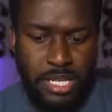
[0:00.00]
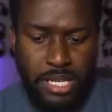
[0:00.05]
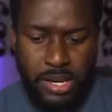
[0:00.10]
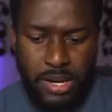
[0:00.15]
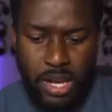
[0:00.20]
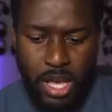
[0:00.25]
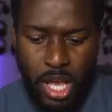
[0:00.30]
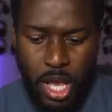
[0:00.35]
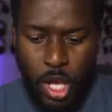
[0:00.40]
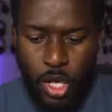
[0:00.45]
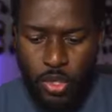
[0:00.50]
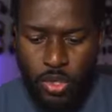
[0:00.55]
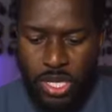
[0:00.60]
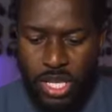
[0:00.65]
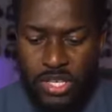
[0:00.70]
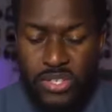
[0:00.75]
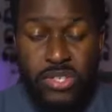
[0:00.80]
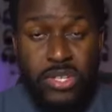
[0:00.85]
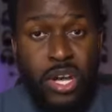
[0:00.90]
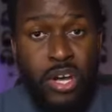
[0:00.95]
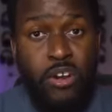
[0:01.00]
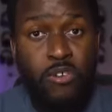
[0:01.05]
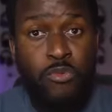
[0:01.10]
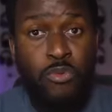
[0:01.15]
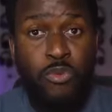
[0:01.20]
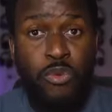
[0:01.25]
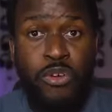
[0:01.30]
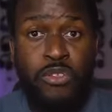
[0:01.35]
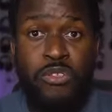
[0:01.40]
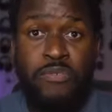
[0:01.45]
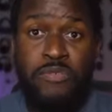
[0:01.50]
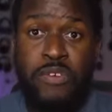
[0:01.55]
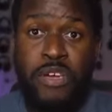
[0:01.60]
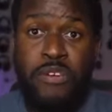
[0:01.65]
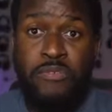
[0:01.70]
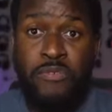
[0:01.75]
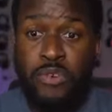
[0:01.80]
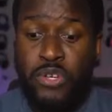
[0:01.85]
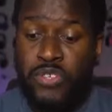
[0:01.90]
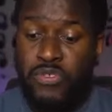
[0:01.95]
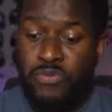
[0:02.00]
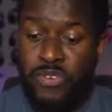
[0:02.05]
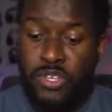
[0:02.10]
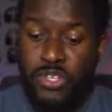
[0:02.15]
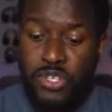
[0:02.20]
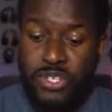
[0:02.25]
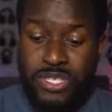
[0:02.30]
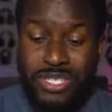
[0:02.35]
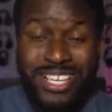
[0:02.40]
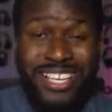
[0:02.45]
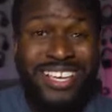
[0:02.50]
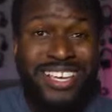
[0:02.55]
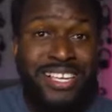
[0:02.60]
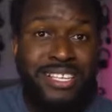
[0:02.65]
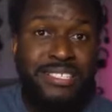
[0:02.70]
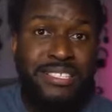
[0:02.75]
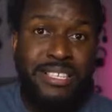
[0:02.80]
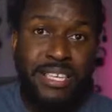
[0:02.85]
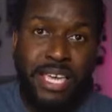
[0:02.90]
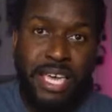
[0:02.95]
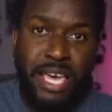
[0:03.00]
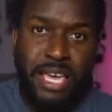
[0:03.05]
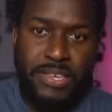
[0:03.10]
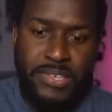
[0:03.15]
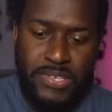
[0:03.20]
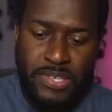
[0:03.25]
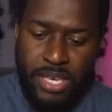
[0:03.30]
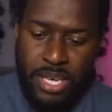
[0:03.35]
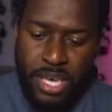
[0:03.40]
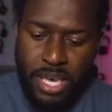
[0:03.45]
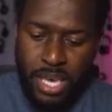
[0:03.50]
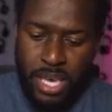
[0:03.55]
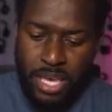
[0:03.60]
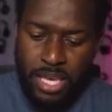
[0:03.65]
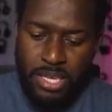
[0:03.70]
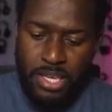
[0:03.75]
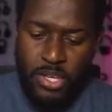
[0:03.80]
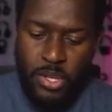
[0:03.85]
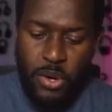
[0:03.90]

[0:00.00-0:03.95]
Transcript: here. So let's start off with one of the very first features, is the case. You